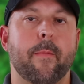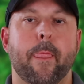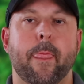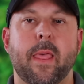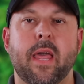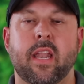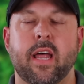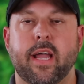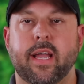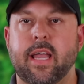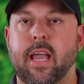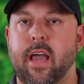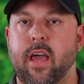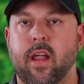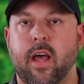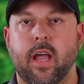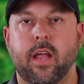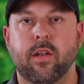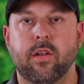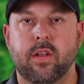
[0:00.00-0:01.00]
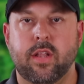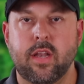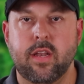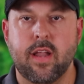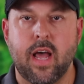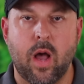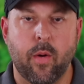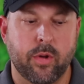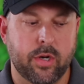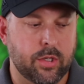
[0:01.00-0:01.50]
and again, I did
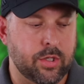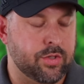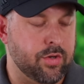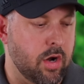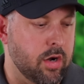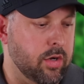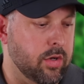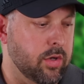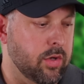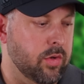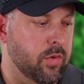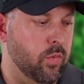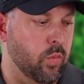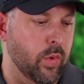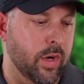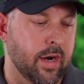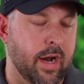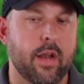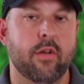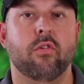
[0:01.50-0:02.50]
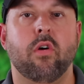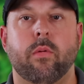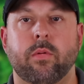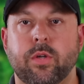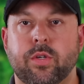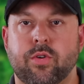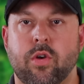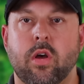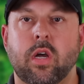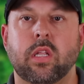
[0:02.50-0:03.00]
not want to struggle where I knew I
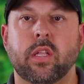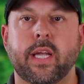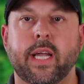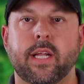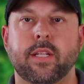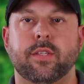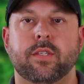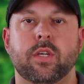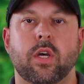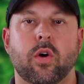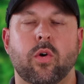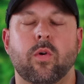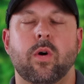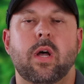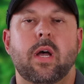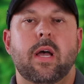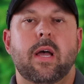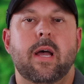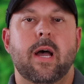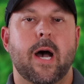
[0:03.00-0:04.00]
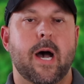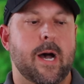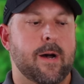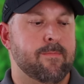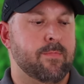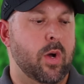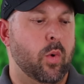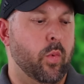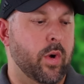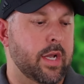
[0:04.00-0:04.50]
was struggling, and so I
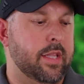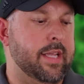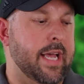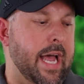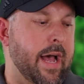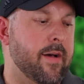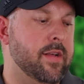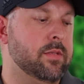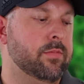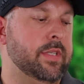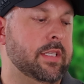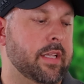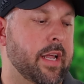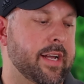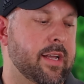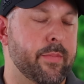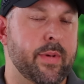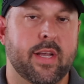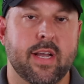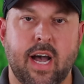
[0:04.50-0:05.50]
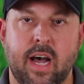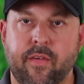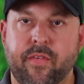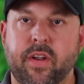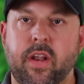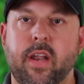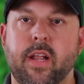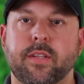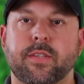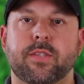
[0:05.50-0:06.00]
wanted to have something that I could be
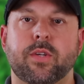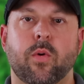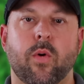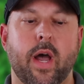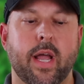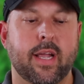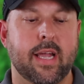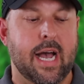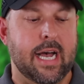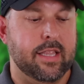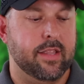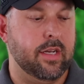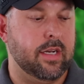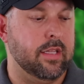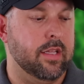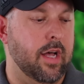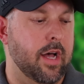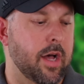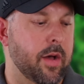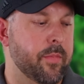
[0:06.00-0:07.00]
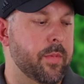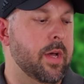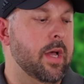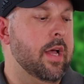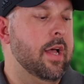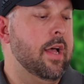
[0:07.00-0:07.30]
confident in. So I got the club.